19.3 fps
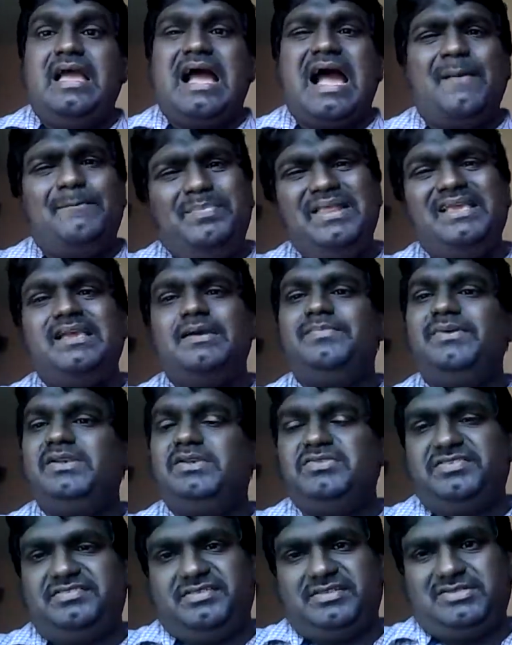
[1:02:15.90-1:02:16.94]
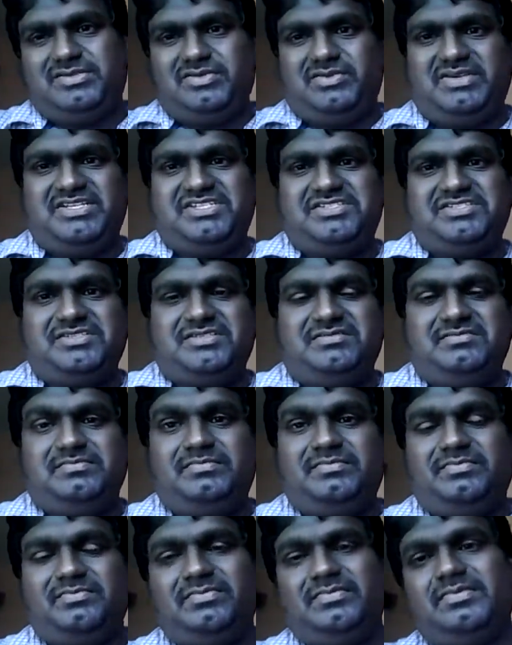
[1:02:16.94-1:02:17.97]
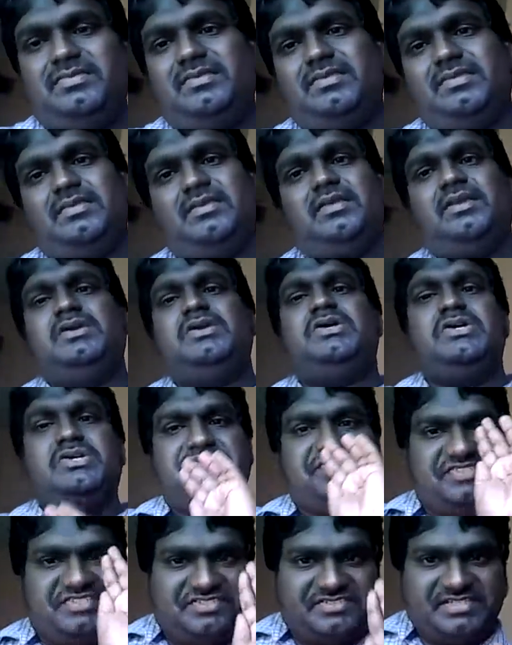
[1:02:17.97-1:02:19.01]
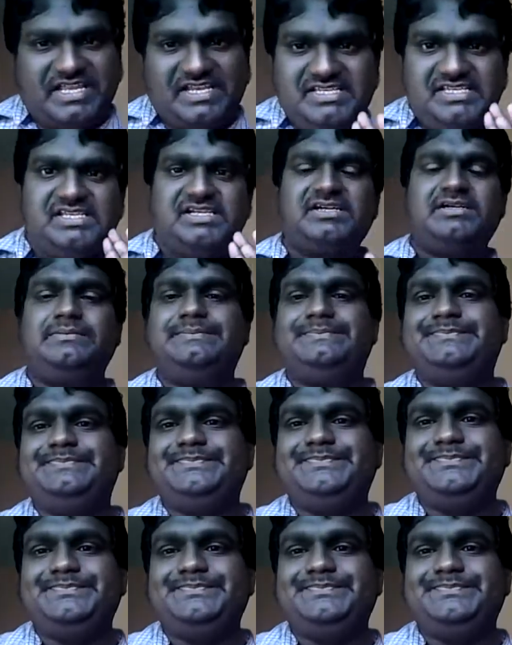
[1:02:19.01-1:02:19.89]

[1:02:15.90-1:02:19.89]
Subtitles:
applicable to the situation. To the sender,